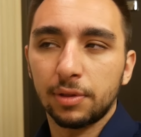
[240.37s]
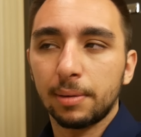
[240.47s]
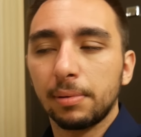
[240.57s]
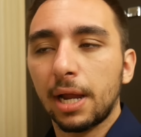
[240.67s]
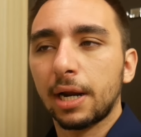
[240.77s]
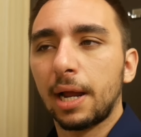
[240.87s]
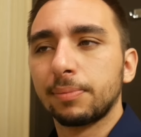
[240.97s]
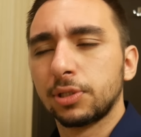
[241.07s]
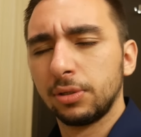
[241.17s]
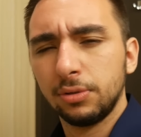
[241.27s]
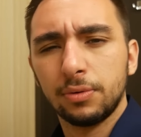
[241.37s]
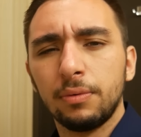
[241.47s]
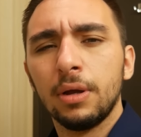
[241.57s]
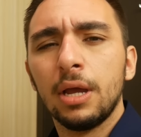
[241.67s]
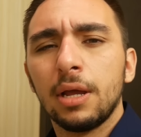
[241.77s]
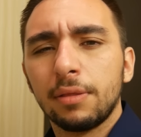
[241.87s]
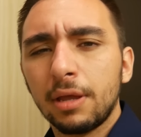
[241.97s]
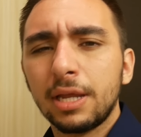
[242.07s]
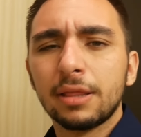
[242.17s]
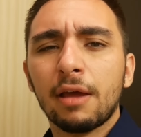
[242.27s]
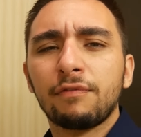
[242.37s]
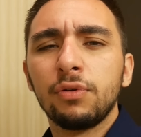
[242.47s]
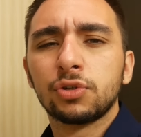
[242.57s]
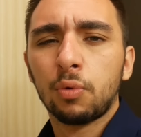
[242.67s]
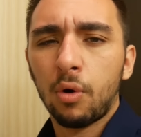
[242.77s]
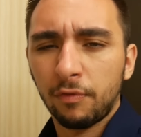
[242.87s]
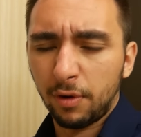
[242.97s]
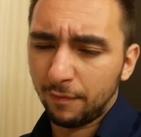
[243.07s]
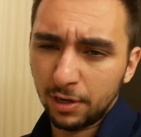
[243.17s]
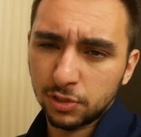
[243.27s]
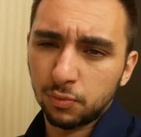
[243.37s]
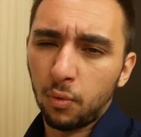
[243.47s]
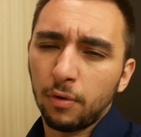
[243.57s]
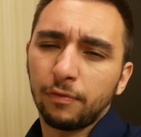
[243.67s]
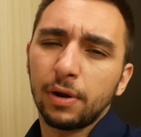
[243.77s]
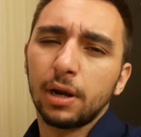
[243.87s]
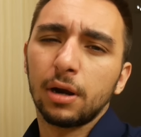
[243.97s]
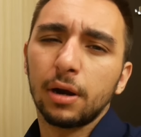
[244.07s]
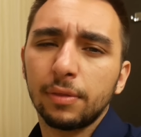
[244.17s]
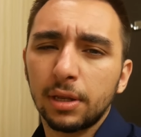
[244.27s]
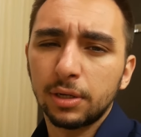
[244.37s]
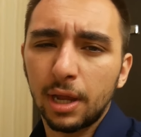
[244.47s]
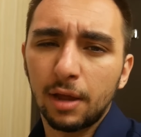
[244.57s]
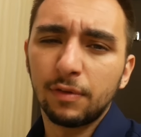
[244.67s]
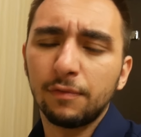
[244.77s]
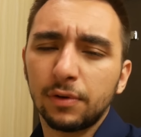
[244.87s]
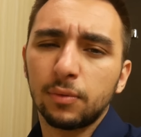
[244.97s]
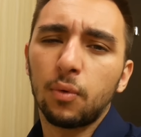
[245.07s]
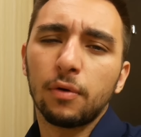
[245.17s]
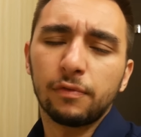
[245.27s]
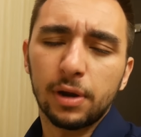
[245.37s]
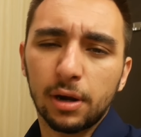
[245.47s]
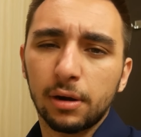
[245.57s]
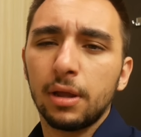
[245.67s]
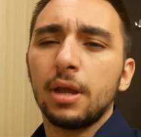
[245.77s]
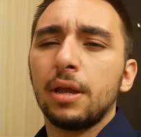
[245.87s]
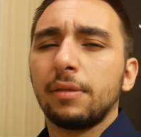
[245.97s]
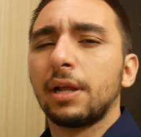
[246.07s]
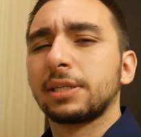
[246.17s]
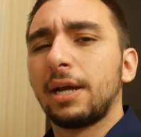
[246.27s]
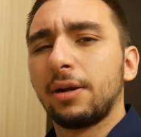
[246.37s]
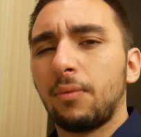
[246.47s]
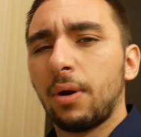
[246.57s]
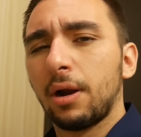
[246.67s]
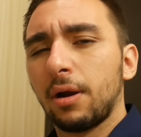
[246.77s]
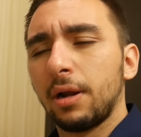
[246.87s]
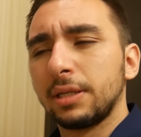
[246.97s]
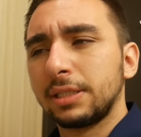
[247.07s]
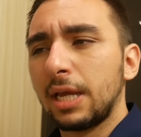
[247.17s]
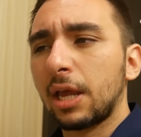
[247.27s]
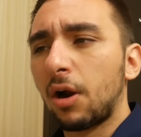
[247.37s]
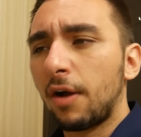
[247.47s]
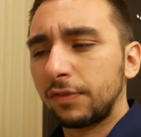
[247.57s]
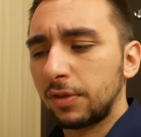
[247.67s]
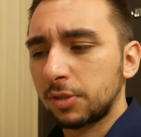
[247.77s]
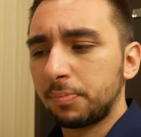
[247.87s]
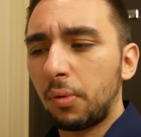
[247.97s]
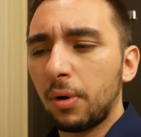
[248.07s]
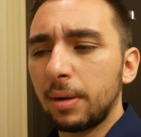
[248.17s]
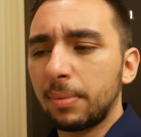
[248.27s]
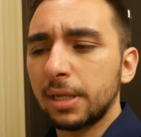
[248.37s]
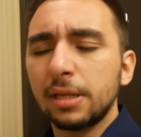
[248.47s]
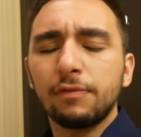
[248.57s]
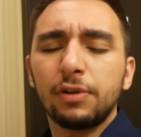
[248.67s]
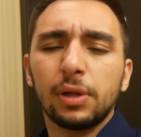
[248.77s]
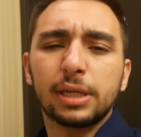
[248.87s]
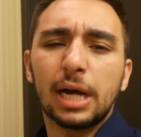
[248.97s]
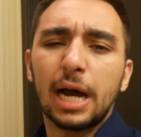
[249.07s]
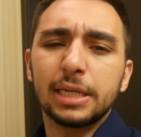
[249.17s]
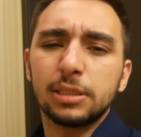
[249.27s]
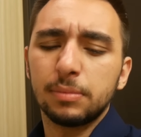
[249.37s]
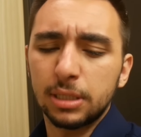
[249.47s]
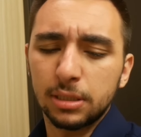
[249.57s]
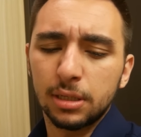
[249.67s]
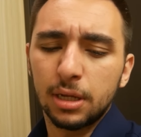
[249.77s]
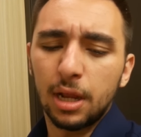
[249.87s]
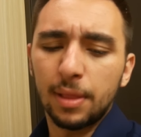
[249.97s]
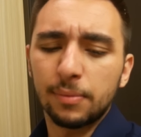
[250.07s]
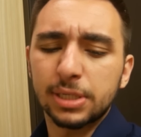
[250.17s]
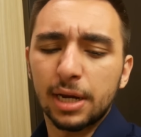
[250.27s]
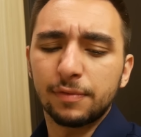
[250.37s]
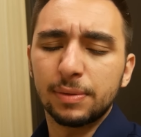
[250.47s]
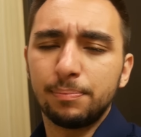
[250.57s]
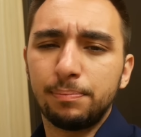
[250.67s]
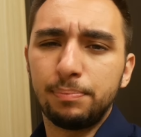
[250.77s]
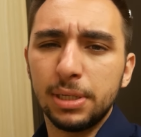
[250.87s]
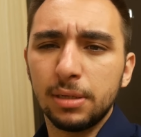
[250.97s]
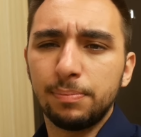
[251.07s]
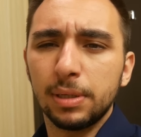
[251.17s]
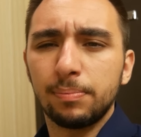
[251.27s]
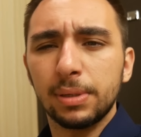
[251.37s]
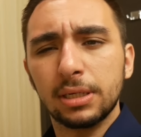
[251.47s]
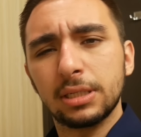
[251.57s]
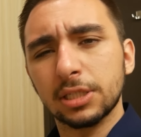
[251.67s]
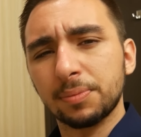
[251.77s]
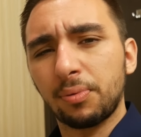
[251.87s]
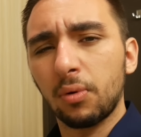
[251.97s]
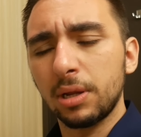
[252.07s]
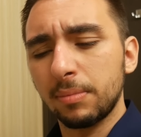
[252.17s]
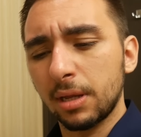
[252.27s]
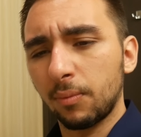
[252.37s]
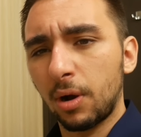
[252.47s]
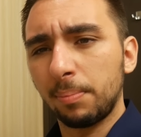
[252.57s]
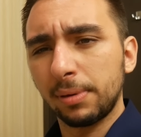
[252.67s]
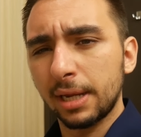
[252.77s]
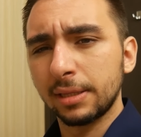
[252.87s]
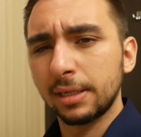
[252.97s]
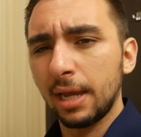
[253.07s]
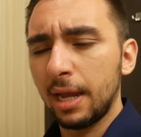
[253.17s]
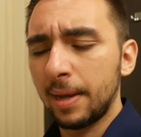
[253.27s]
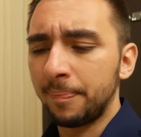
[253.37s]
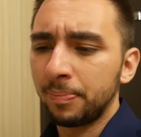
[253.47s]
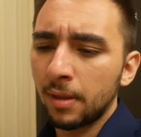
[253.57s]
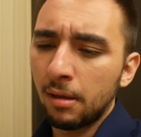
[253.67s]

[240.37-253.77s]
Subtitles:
with like Black Ops 2, they get that future warfare, advanced warfare, and then you have Infinite Warfare. That's kind of where it's taken off to this point, but it didn't feel like COD to me. And that was kind of a big, big, big disappointment while playing the game.